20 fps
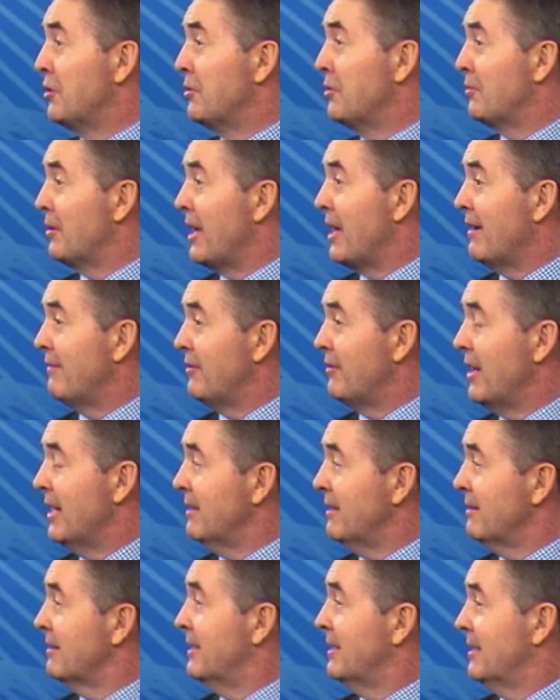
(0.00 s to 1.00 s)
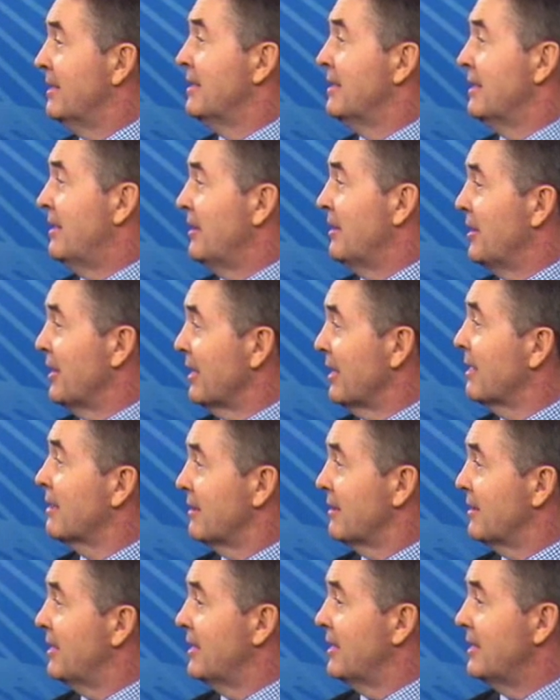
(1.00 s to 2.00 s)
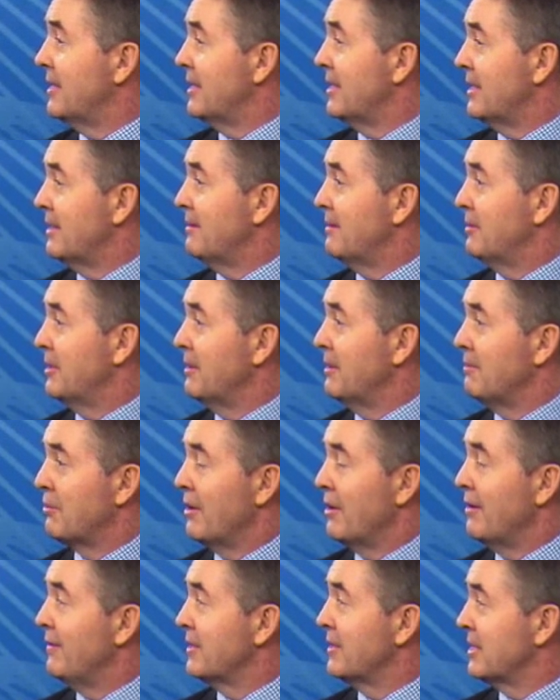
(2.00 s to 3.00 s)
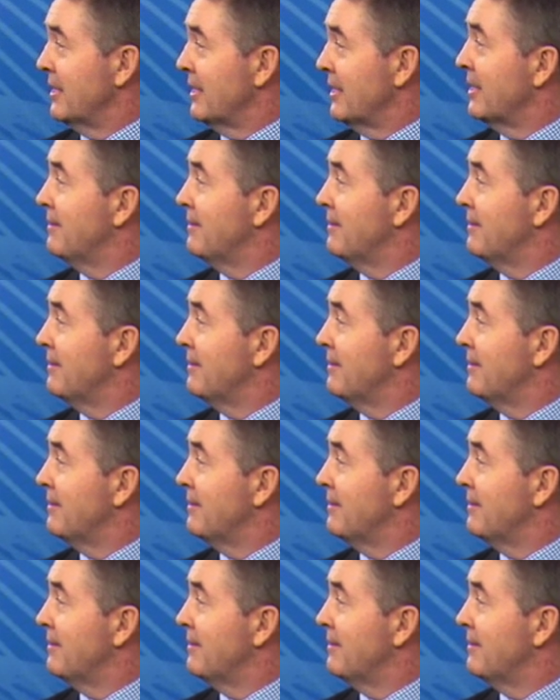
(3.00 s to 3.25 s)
that we have now, I think, than previously.